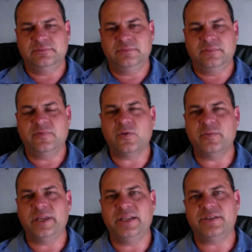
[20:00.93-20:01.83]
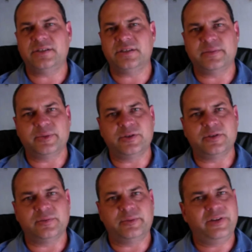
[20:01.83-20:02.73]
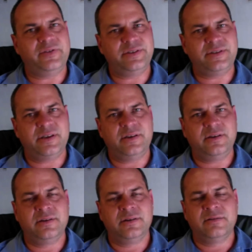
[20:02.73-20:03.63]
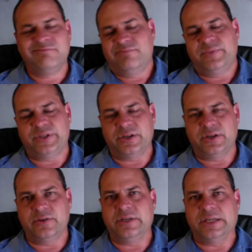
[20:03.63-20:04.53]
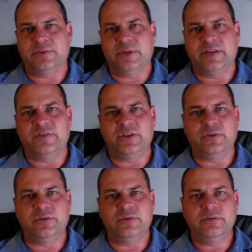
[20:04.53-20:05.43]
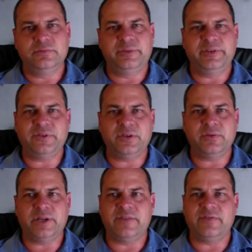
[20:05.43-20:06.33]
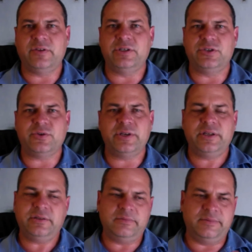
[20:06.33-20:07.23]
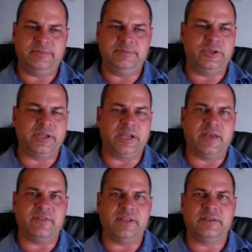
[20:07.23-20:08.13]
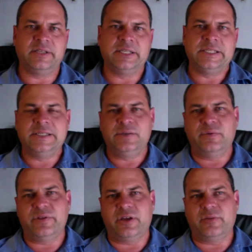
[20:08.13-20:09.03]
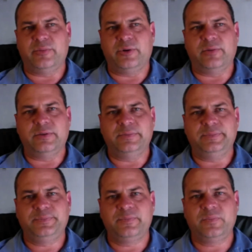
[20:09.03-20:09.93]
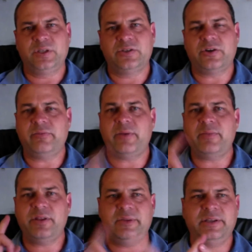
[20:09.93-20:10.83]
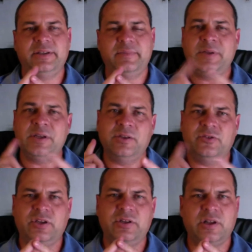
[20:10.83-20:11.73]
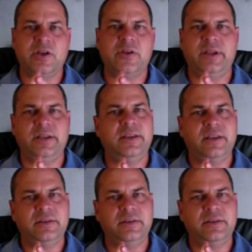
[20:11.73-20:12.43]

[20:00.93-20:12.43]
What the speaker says: For me, it's just a personal preference thing. So whatever you prefer, whatever you enjoy, you can have that without a problem. So remember the big tip: don't load any